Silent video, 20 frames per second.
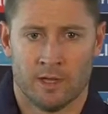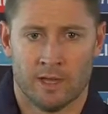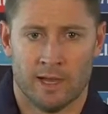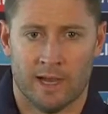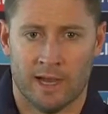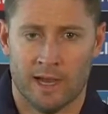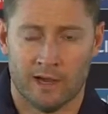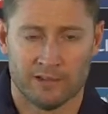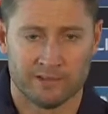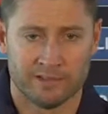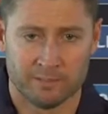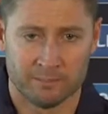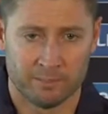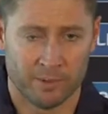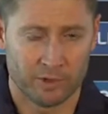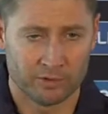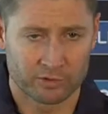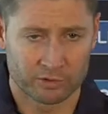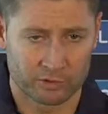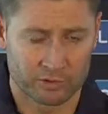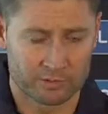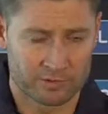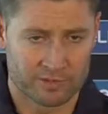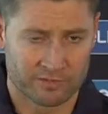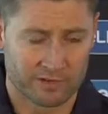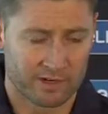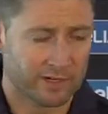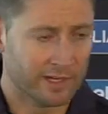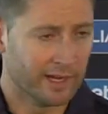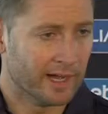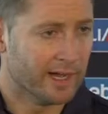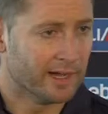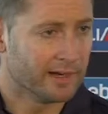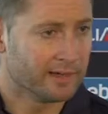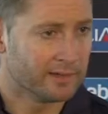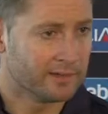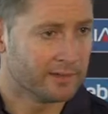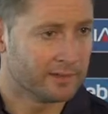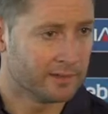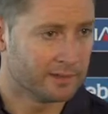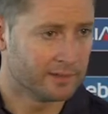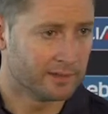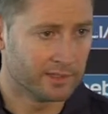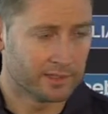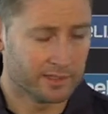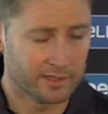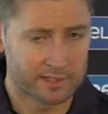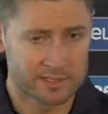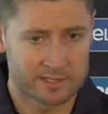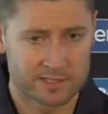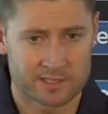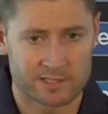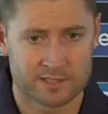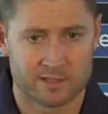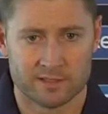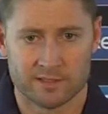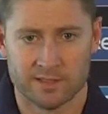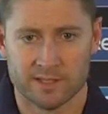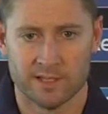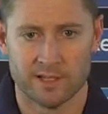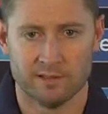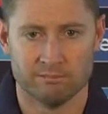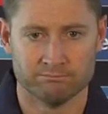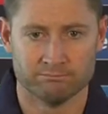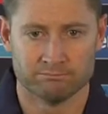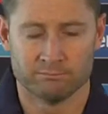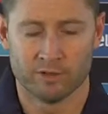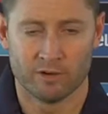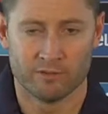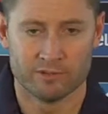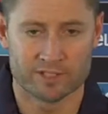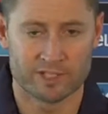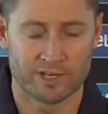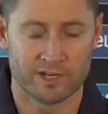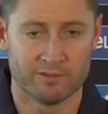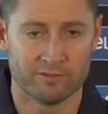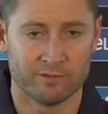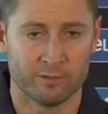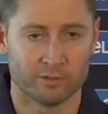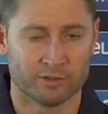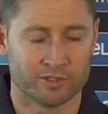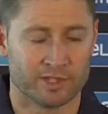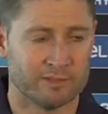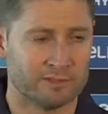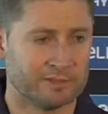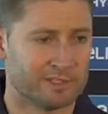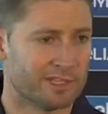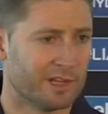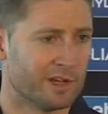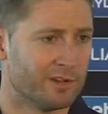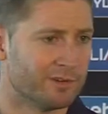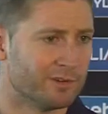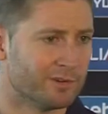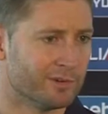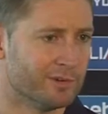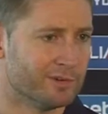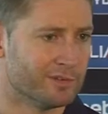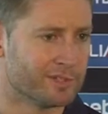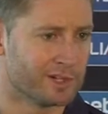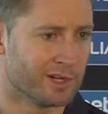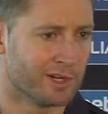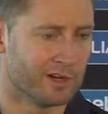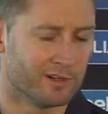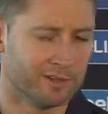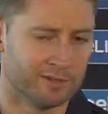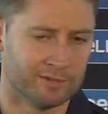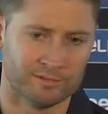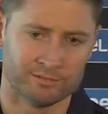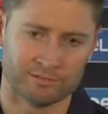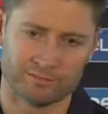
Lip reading: I think both groups are very hard. I think there's obviously only four teams can go through. So